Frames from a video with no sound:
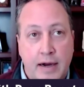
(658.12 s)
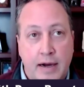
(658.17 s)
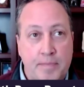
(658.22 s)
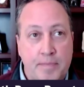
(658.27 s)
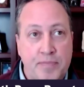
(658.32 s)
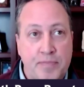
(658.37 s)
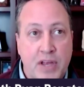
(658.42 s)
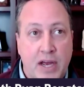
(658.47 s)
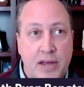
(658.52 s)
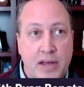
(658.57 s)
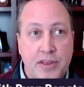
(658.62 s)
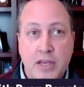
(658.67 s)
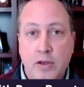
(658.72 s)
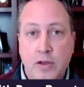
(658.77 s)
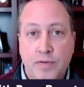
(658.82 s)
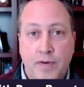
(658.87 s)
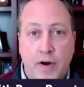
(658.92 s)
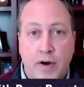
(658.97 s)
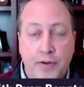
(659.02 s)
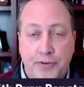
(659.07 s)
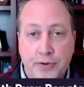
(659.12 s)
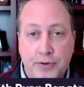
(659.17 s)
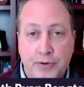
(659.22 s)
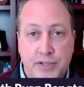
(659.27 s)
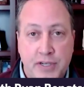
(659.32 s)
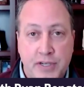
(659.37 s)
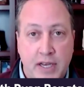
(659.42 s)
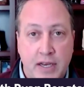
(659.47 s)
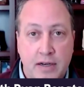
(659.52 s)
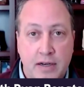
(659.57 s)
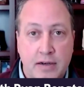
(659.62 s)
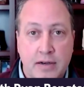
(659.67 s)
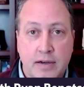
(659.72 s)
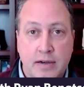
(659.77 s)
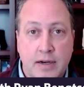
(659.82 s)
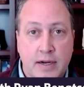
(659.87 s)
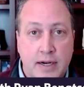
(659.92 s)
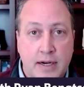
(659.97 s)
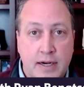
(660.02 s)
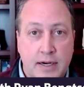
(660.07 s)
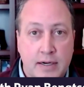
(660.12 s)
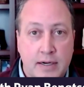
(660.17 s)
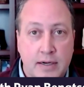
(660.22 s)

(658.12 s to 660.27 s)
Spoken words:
I think you've also seen